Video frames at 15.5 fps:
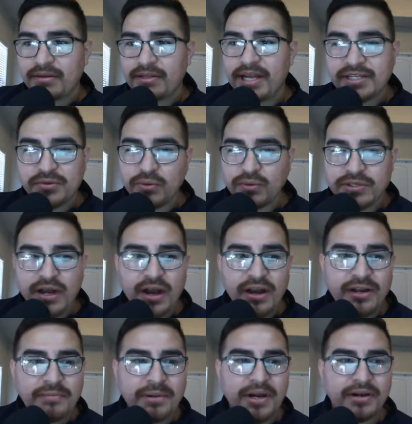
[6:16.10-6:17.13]
That's what we're
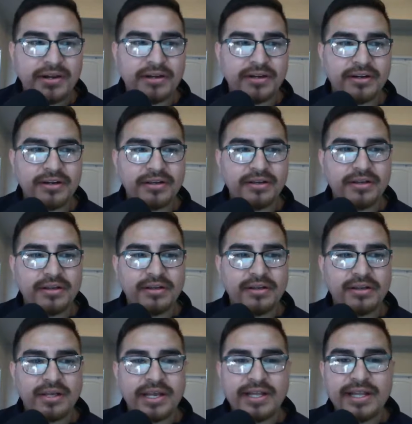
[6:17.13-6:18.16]
talking about here.
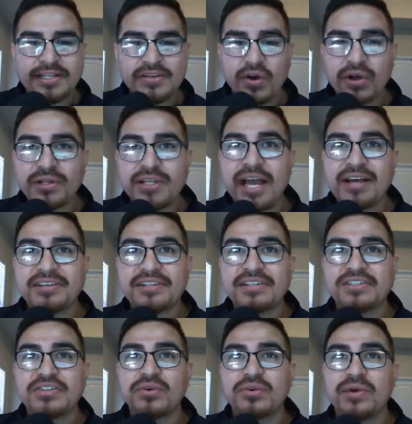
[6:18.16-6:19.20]
And that's all Dallas
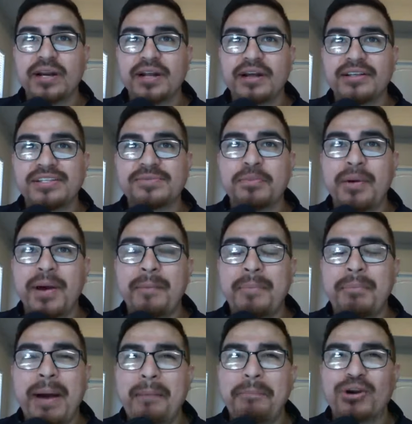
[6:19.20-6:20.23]
is doing right now. This is
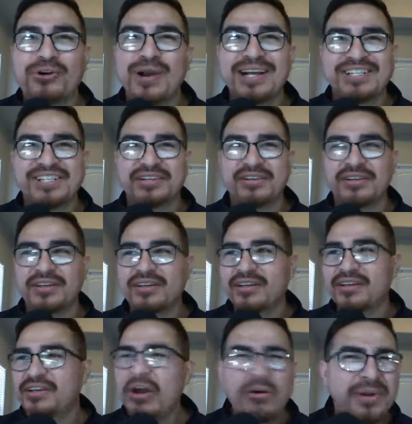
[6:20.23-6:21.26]
about progression.
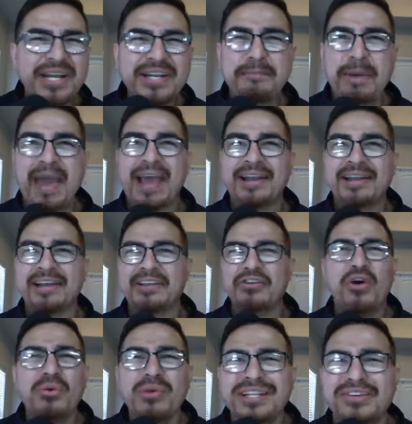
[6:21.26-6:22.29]
No need to panic.
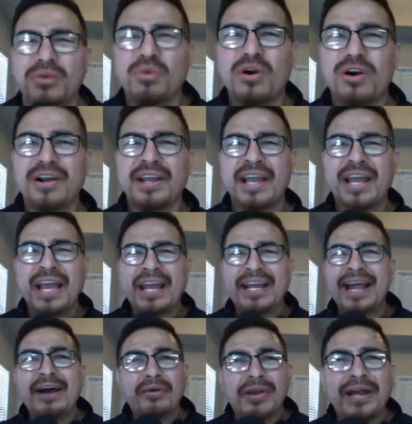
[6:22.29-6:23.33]
No need to worry.
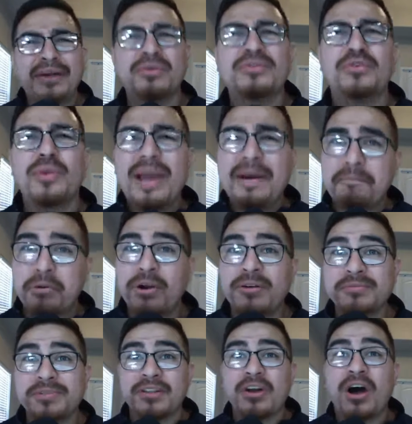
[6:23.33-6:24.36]
Now, do we have
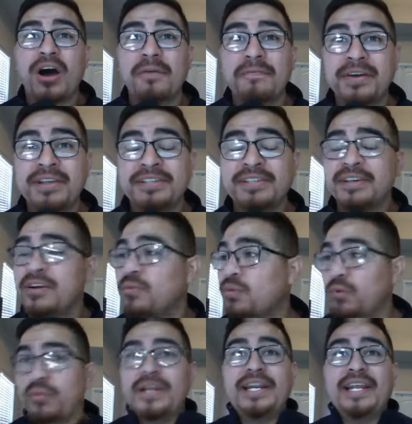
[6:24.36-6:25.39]
problems on the offense
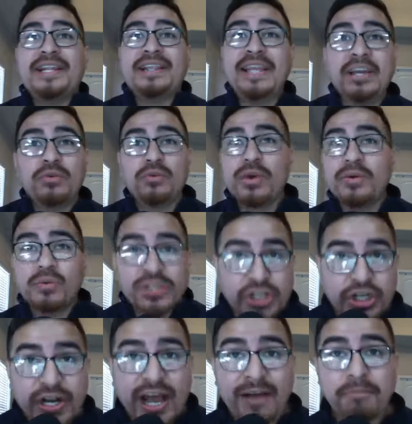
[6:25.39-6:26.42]
where we didn't think we
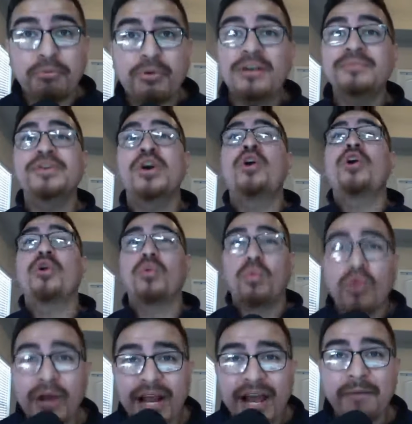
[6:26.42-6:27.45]
should have problems or
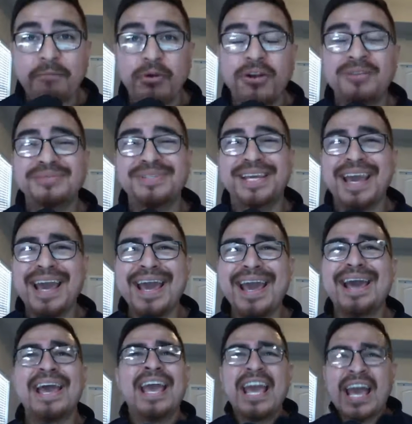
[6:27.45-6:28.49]
would have problems?
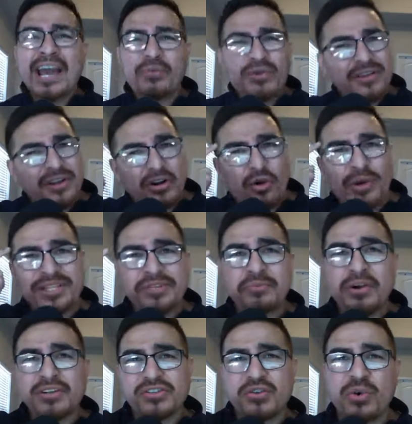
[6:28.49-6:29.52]
Yeah. And with our
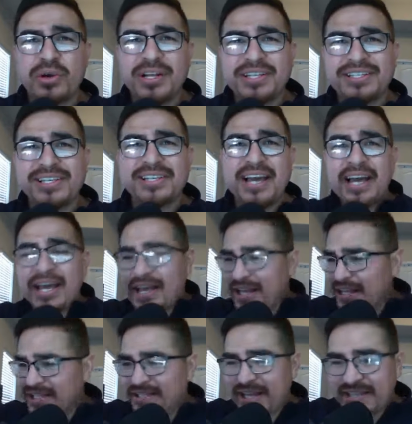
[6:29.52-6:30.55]
question marks going into
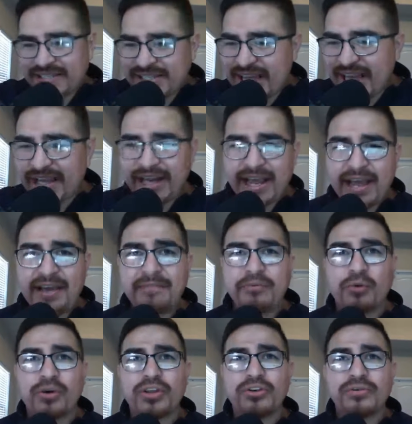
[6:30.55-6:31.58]
that second
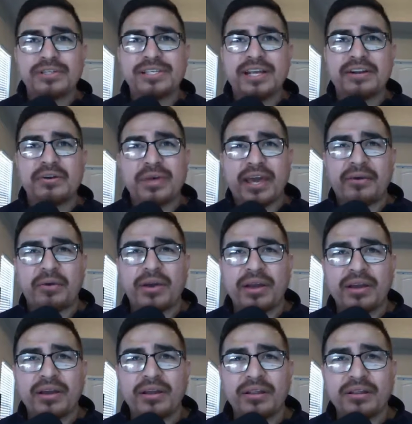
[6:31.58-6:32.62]
half where you were saying, okay,
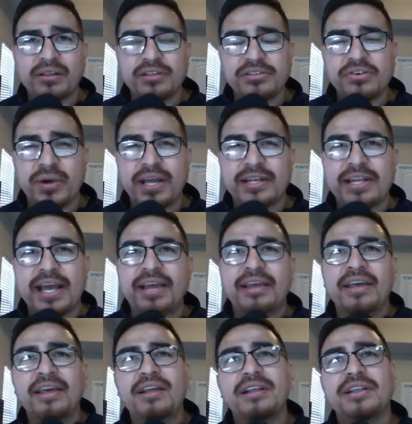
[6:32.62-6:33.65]
let's go ahead,
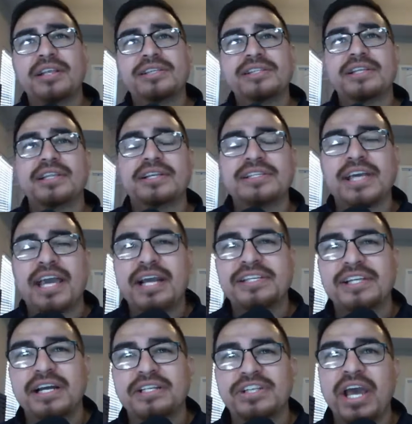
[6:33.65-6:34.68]
Dak. Let's
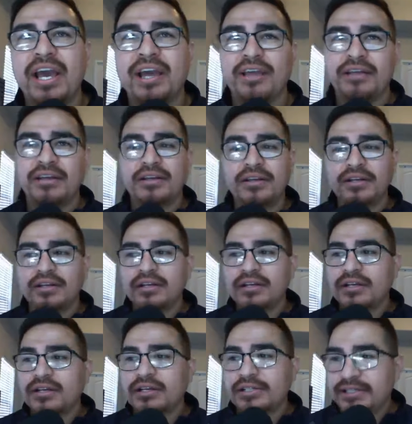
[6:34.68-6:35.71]
cash that check.
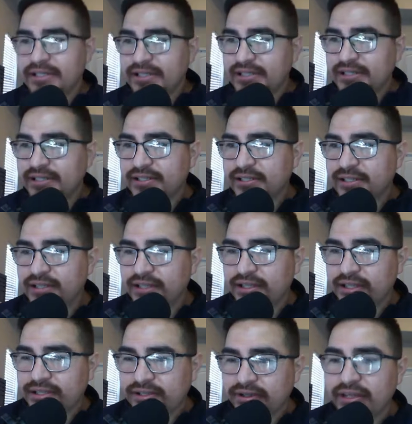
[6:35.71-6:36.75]
Because
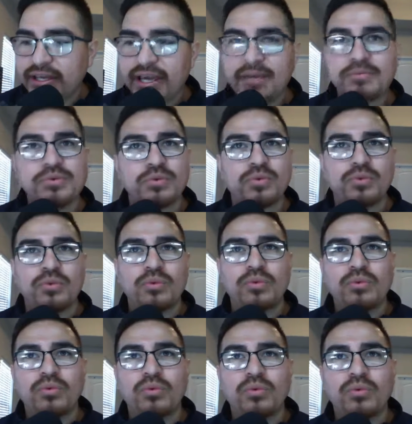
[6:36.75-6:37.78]
these are the games
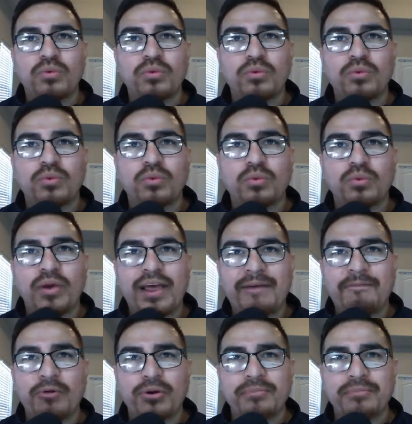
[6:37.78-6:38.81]
where
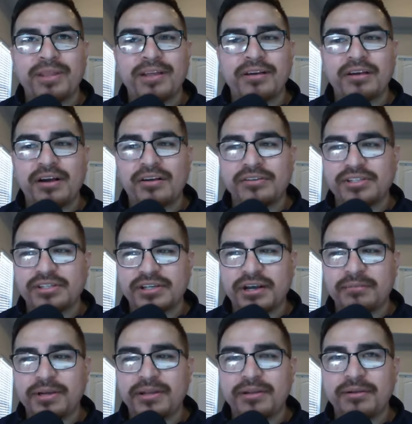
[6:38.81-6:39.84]
that $40 million is
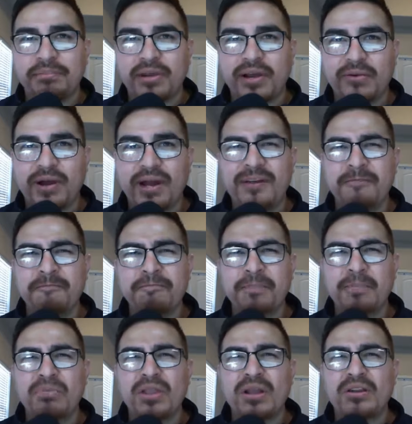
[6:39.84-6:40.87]
coming into play, right?
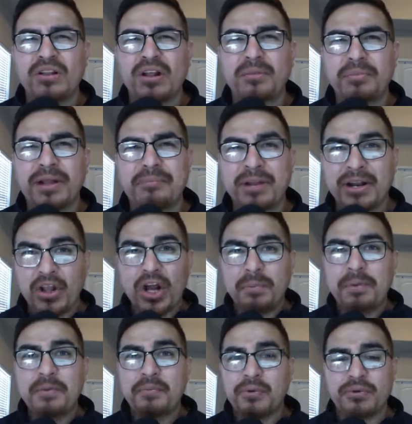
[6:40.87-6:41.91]
And a lot
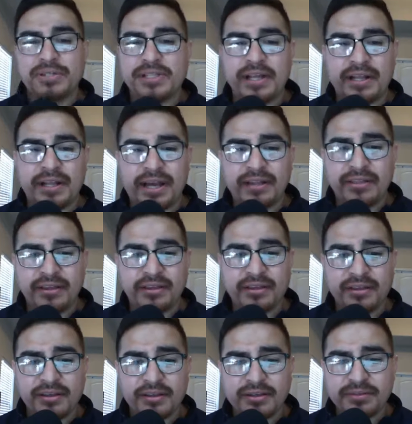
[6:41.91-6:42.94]
of people were saying that, I think.